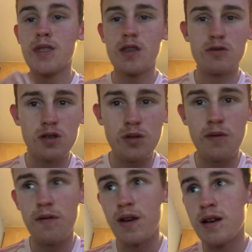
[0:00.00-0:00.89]
There was a couple
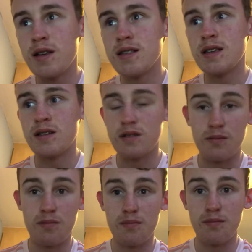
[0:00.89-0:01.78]
friendlies
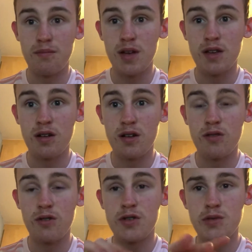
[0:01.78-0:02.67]
and Man United
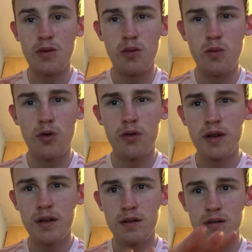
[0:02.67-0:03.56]
are on tomorrow
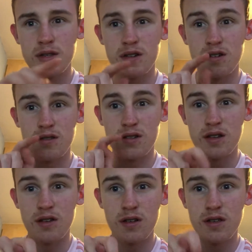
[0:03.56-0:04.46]
morning. It's not
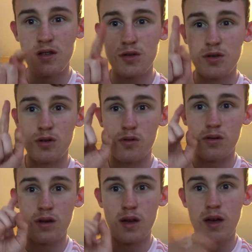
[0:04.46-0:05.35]
tonight,
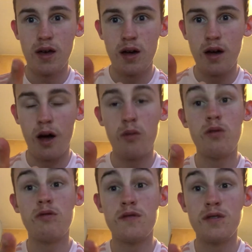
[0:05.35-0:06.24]
so. I
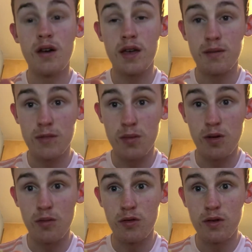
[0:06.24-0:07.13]
will review that game
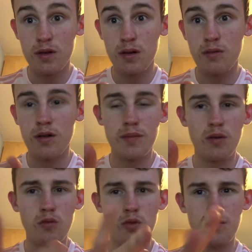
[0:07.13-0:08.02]
tomorrow morning. Around
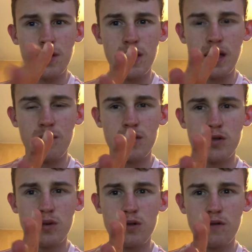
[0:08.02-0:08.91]
about 1 p.m.
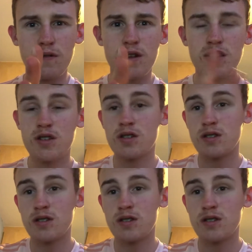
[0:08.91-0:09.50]
is when I'll finish.